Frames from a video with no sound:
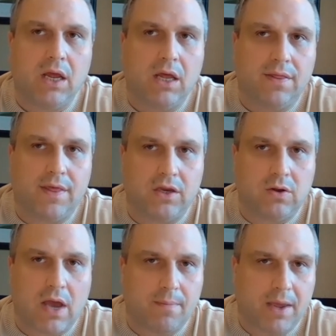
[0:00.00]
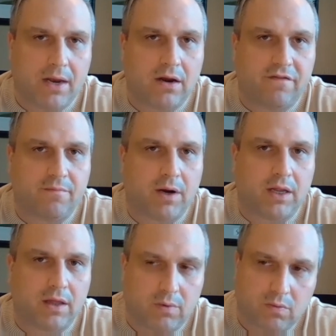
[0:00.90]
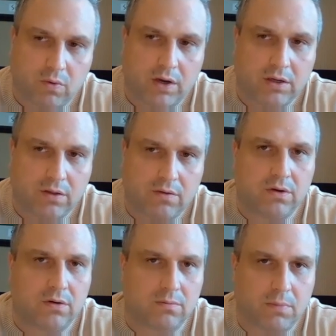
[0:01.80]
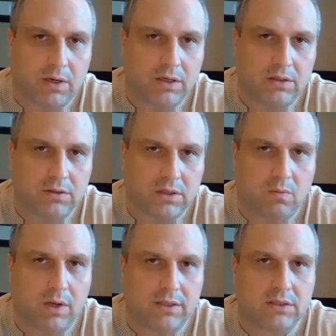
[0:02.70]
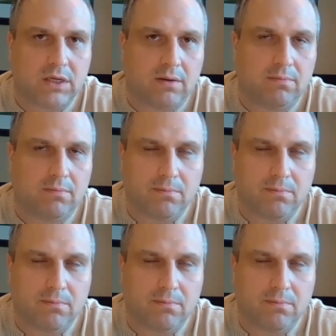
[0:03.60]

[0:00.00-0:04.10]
then you had made enough money that would run you through your Monday, Tuesday, and Wednesday,